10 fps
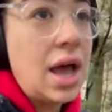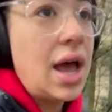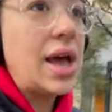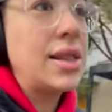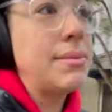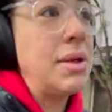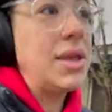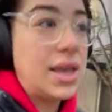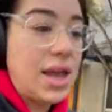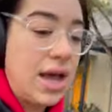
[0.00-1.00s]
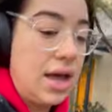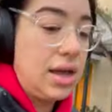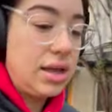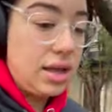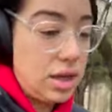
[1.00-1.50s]
And then my yaya,
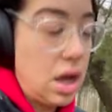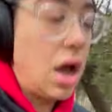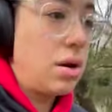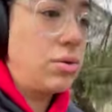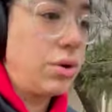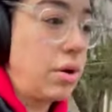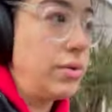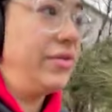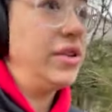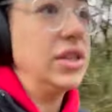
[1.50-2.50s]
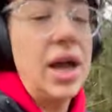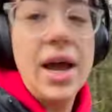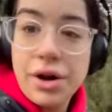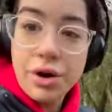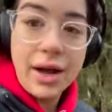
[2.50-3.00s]
I will go and visit
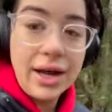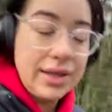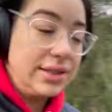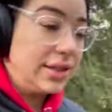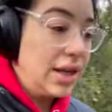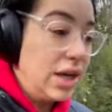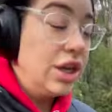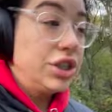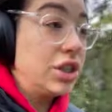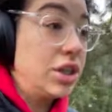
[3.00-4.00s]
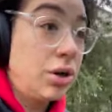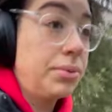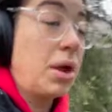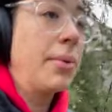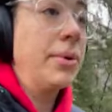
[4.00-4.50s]
at her house. She doesn't know I'm
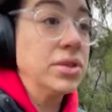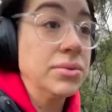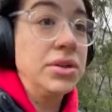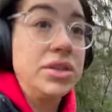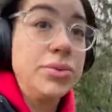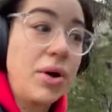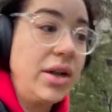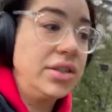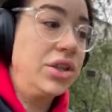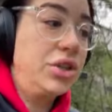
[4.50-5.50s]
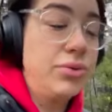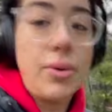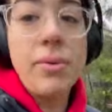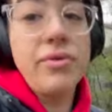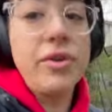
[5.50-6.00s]
coming, so I'm going to surprise her. She'll
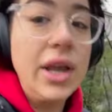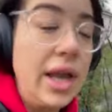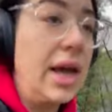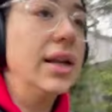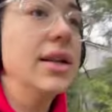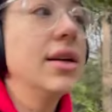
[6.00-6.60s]
probably freak out.